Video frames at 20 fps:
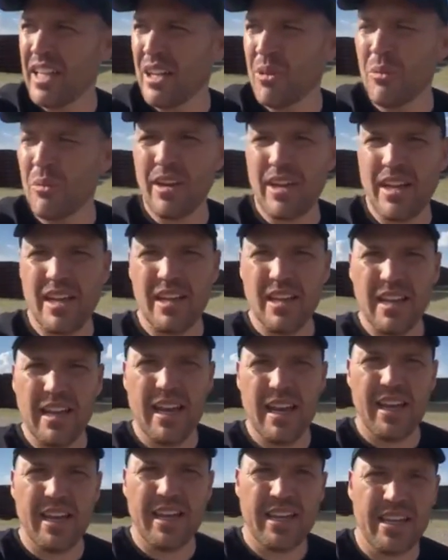What a
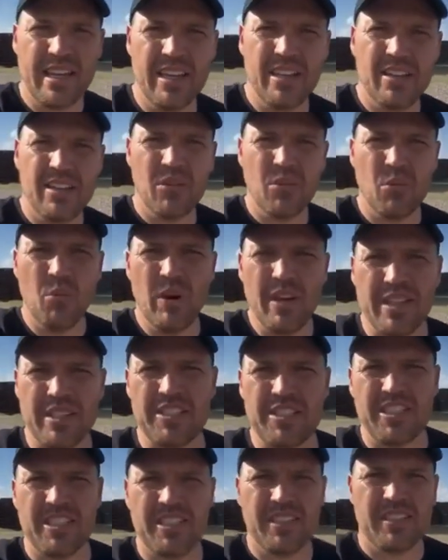lying
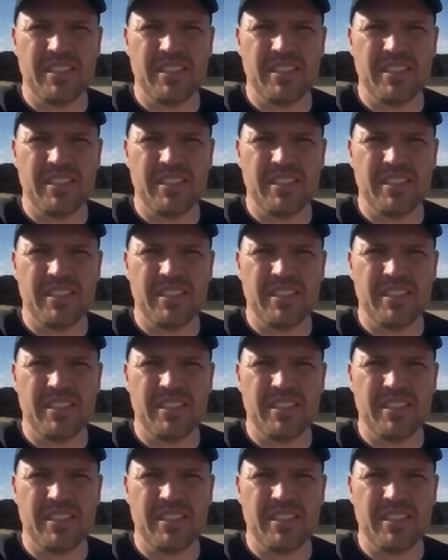witch.